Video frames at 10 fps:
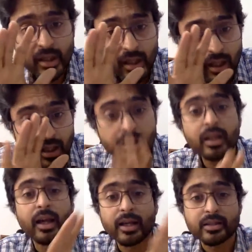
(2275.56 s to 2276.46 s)

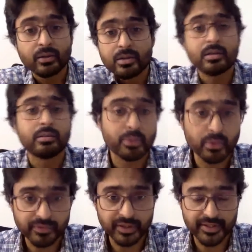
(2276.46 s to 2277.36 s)
He has also
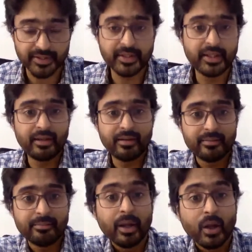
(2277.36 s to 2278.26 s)
approved this,
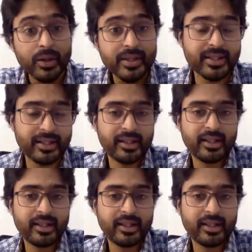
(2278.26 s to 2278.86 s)
because